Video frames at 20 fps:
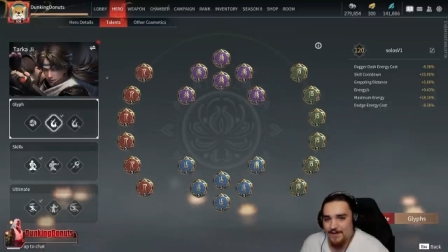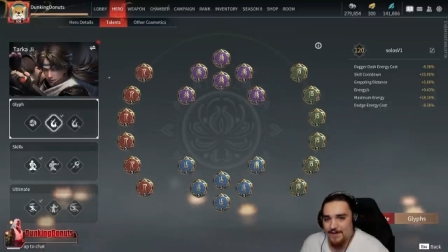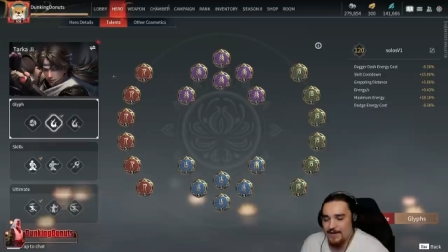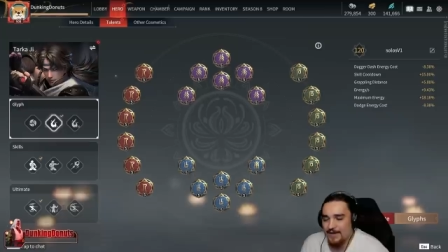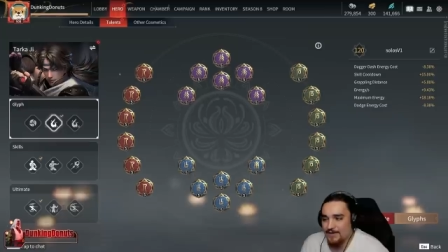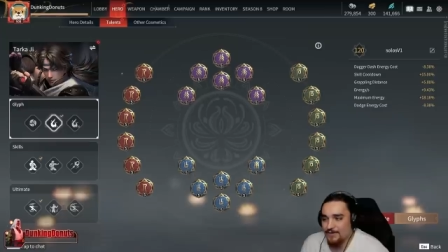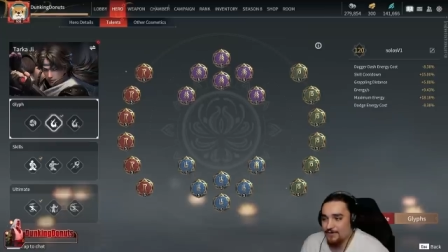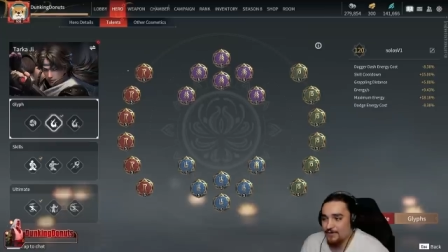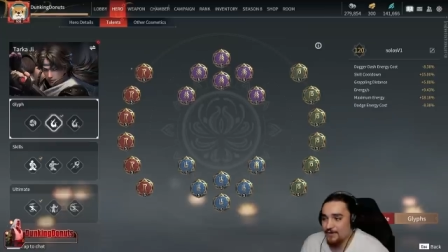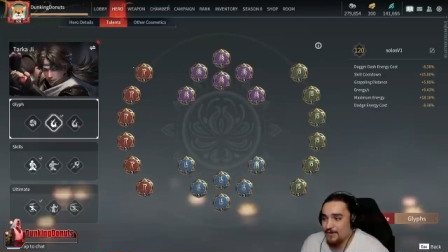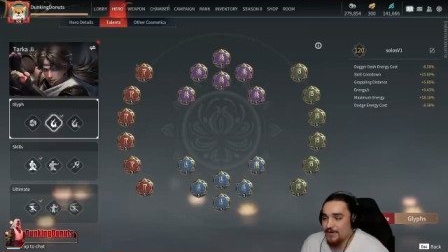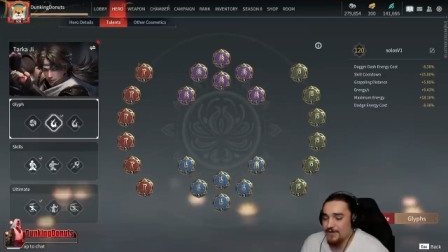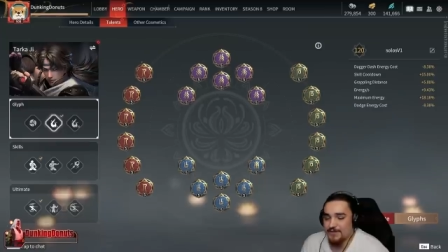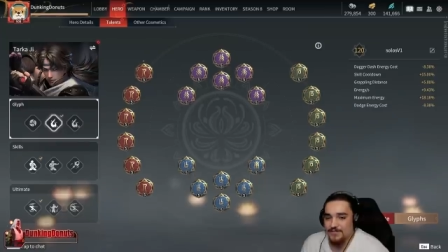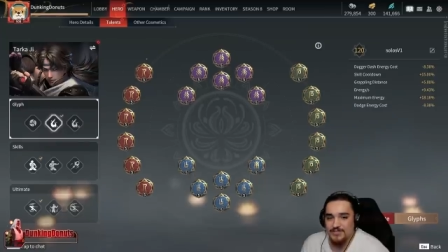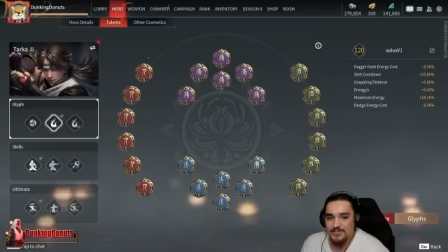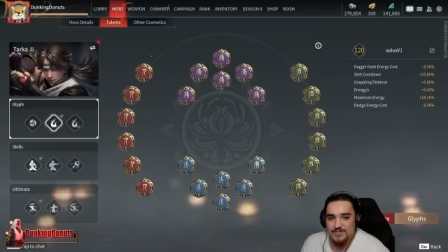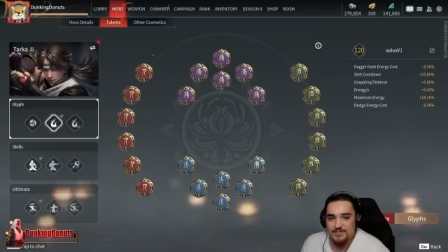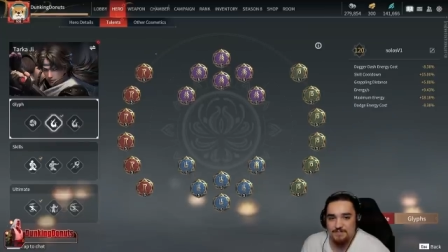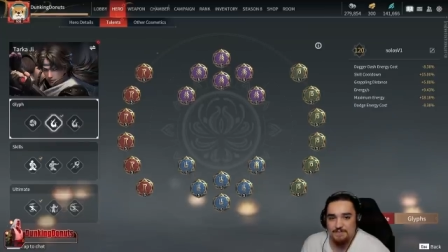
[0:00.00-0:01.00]
and you're looking to
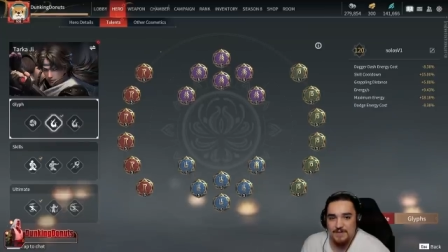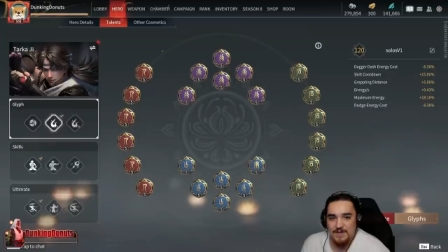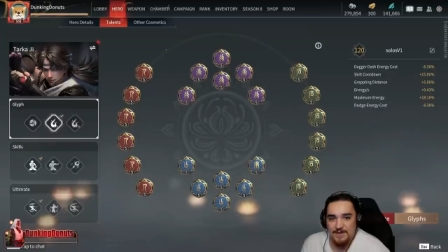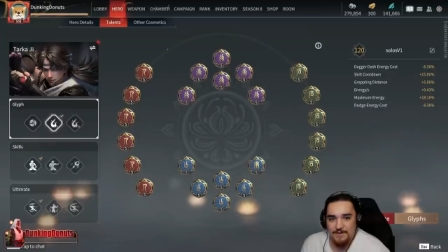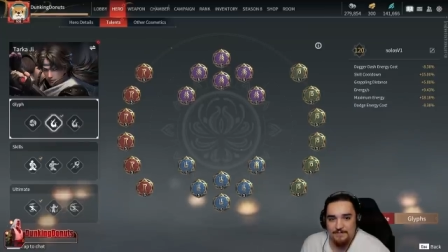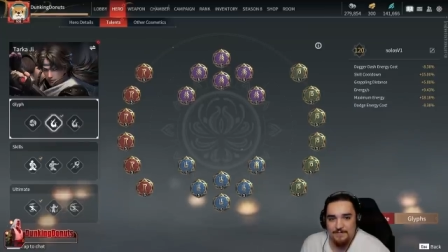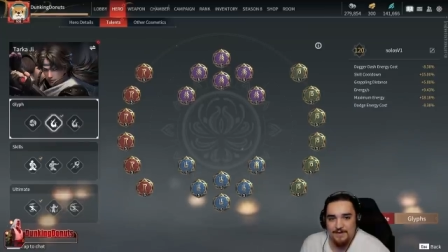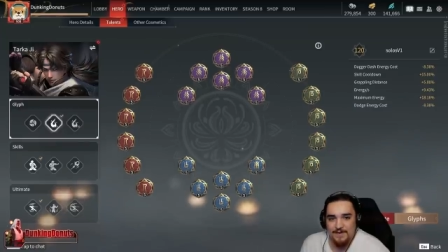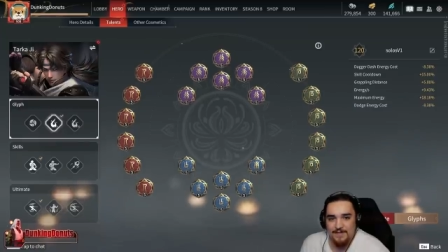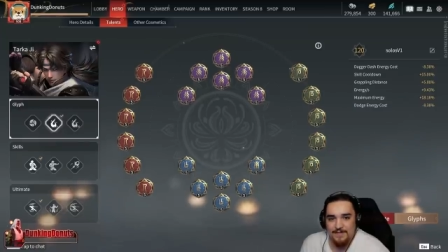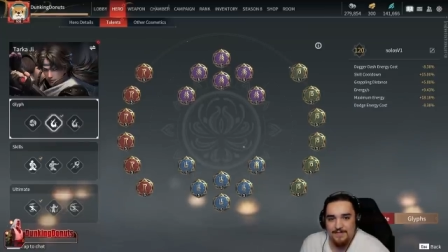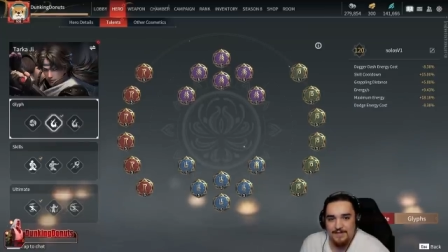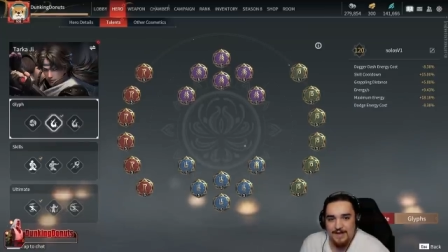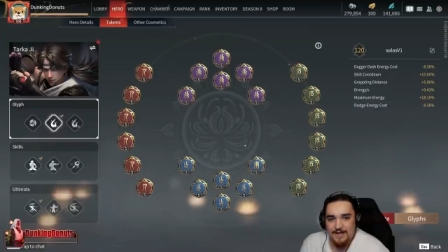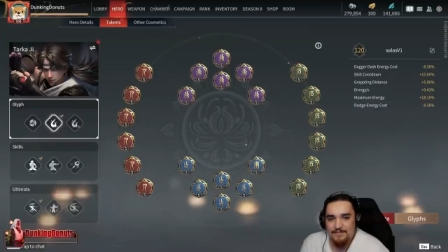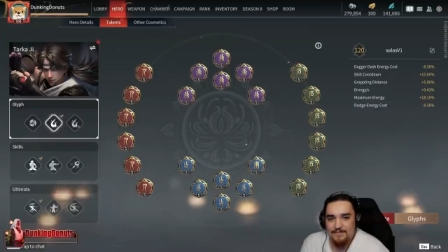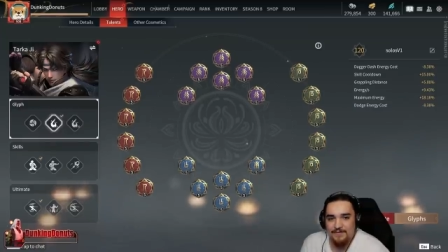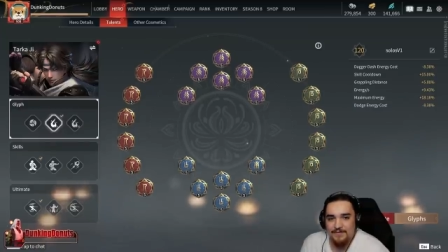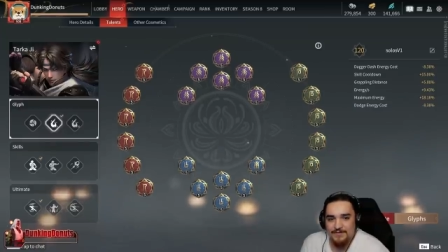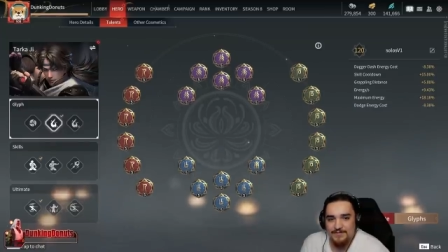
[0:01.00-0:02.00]
speed run
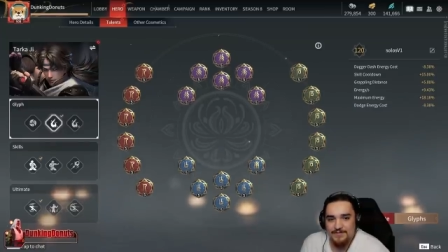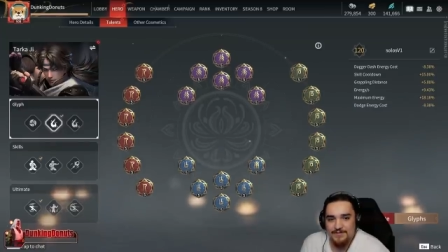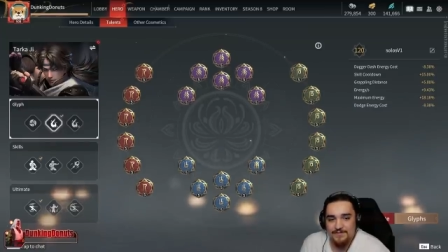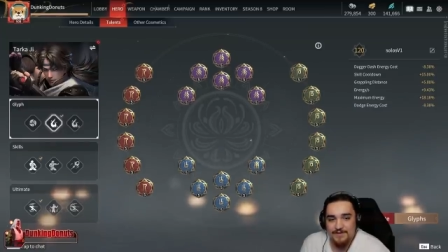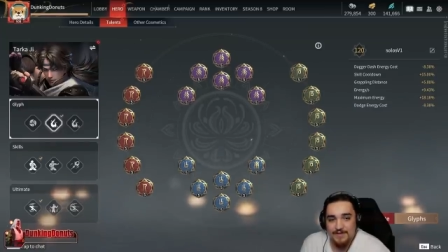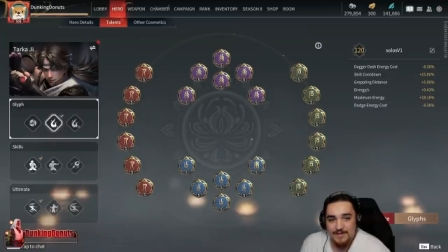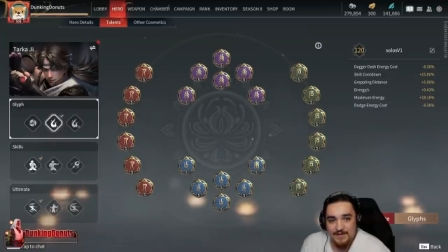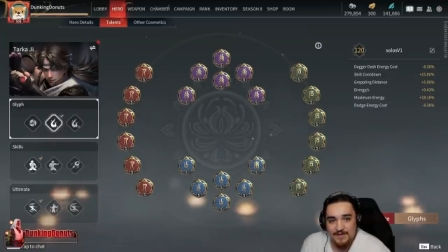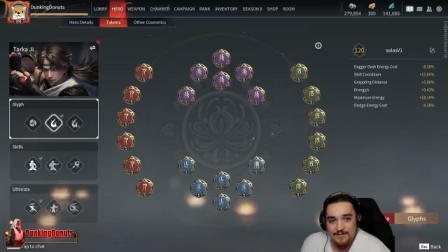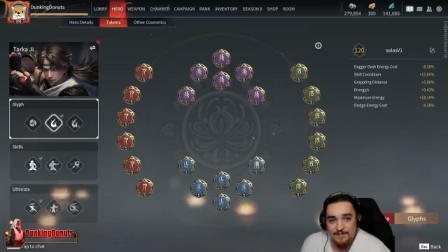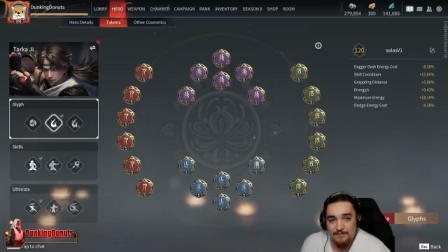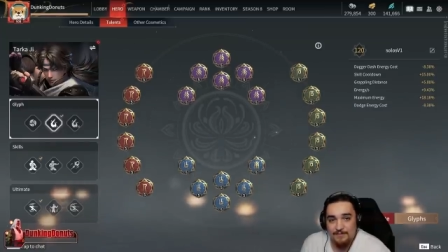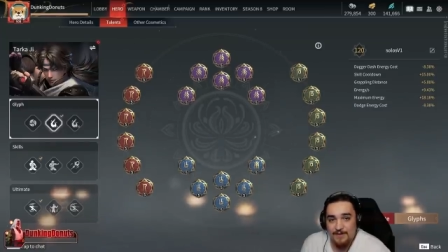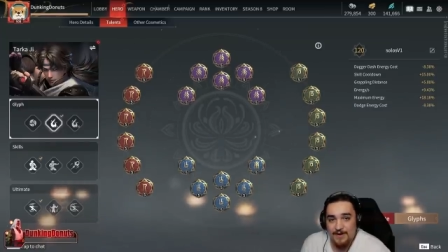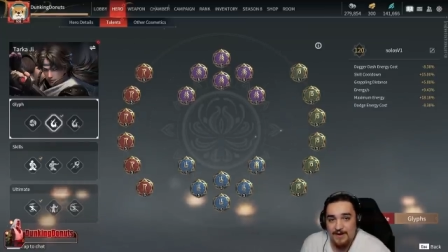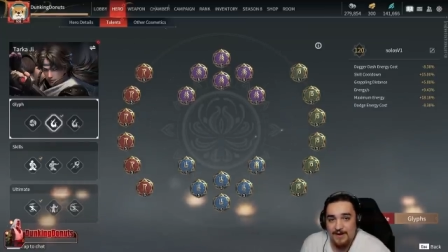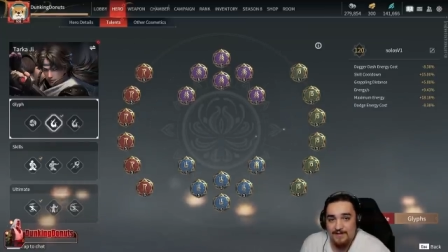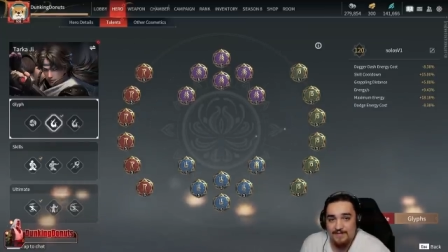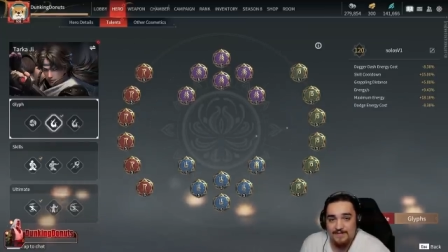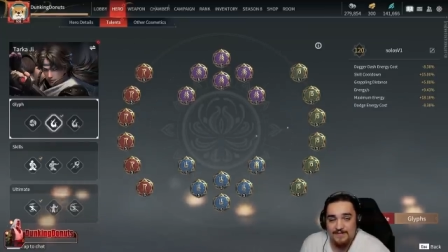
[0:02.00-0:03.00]
level so you can get to
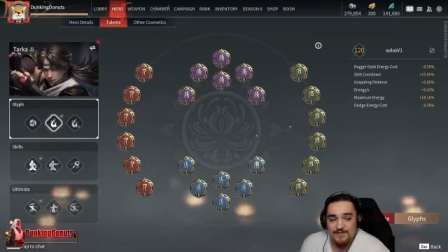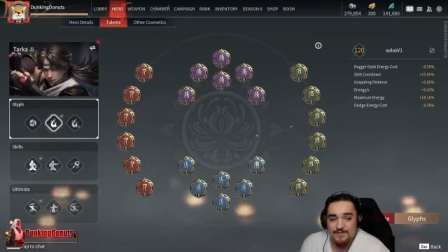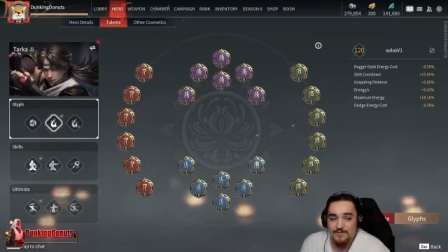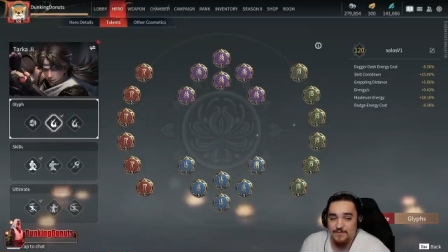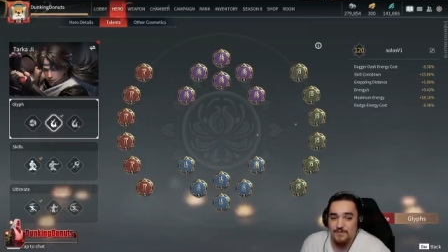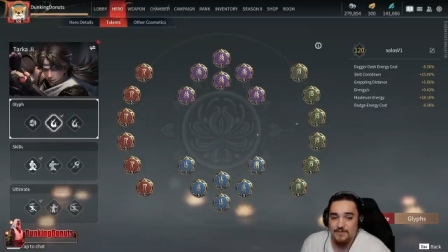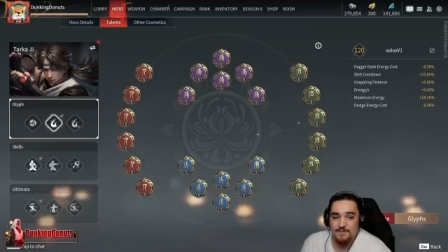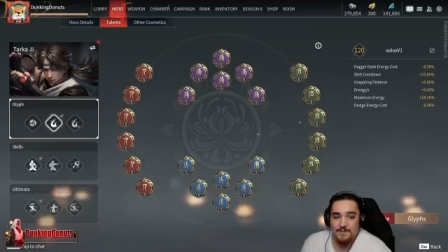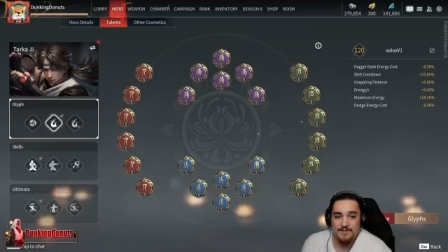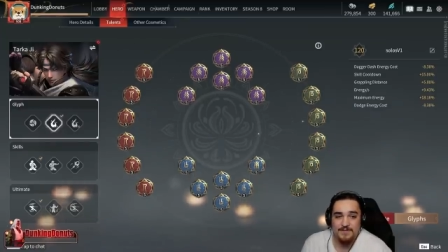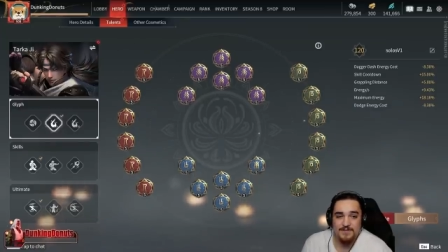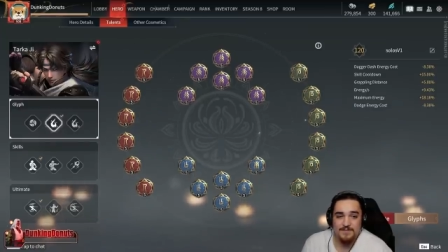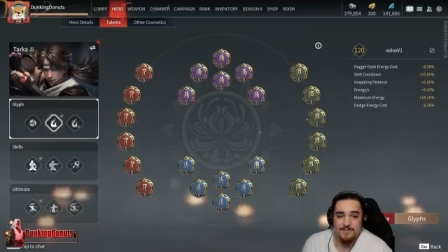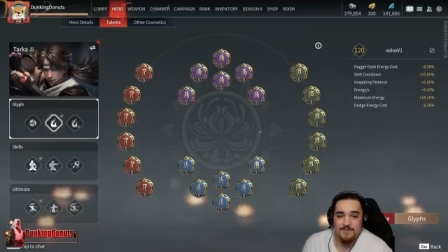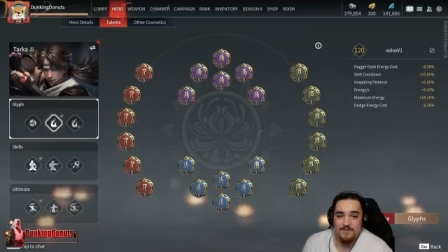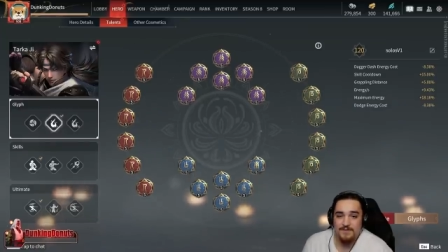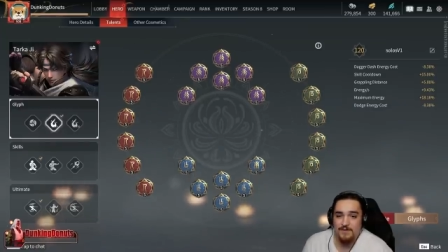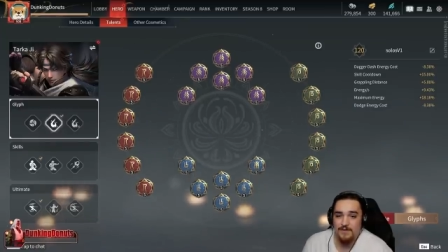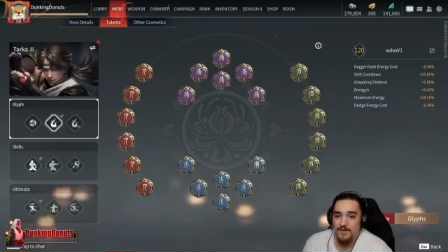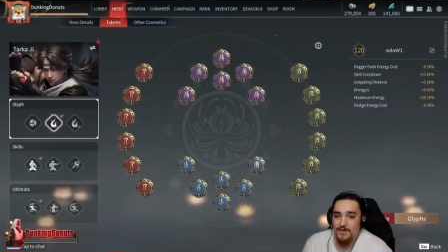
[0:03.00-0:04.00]
ranked as soon as
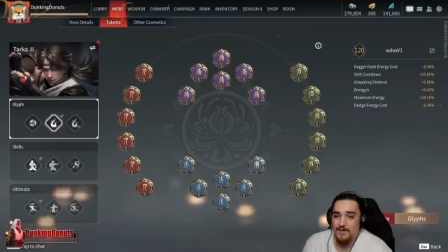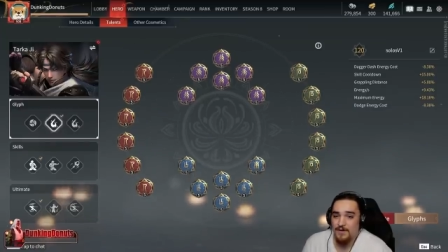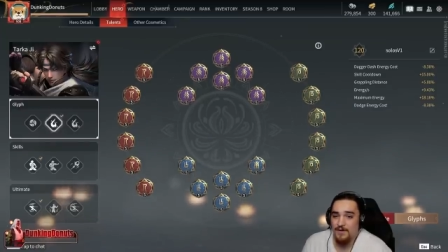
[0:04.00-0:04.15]
possible.